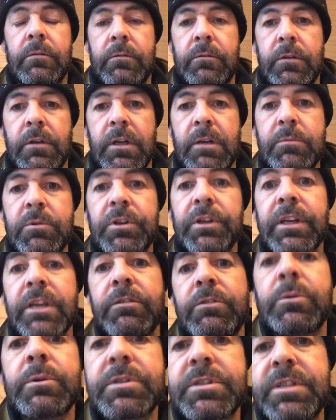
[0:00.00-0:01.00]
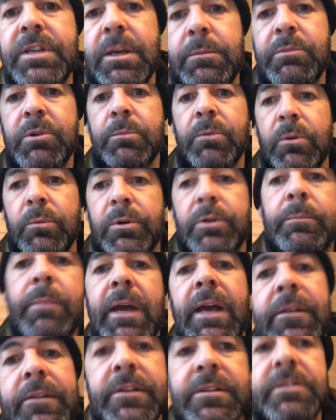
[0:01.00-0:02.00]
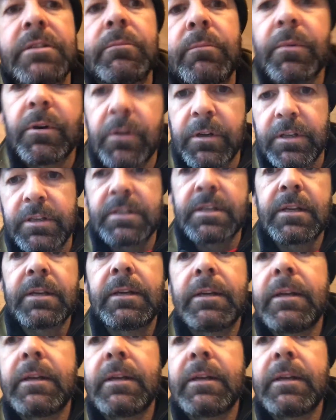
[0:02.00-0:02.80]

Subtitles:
Now I'm going to give you a tip. You might want to bear this in mind.